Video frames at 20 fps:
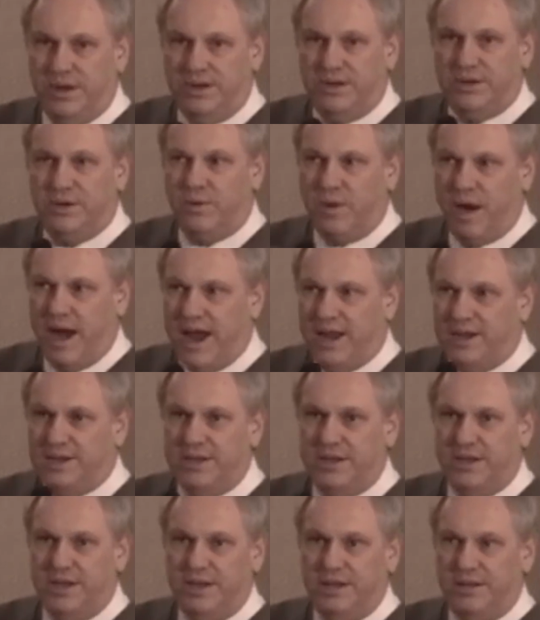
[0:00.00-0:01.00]
a
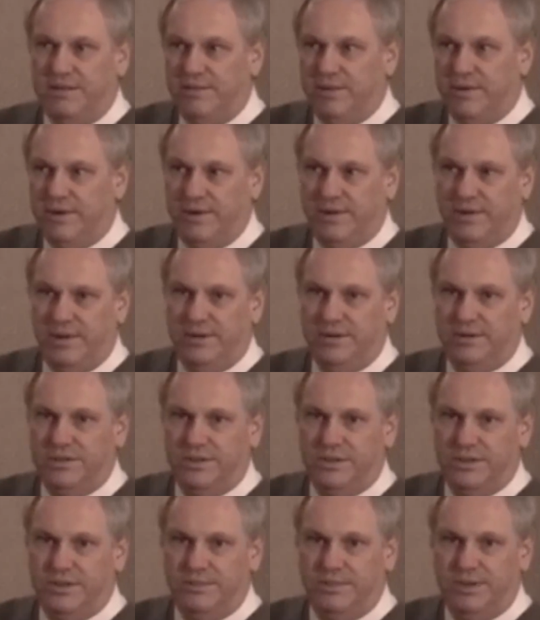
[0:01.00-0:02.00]
tragedy in
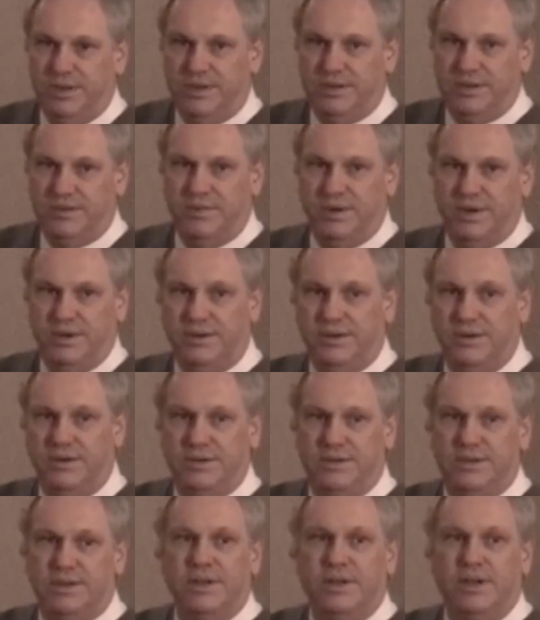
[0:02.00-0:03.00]
foreclosures because
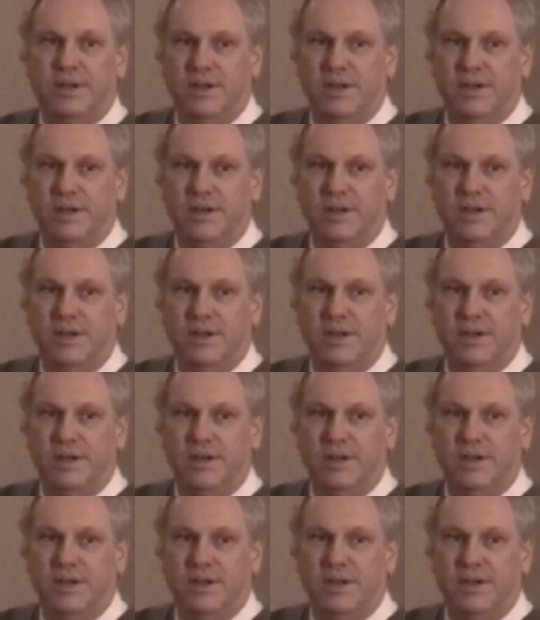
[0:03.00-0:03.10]
realtors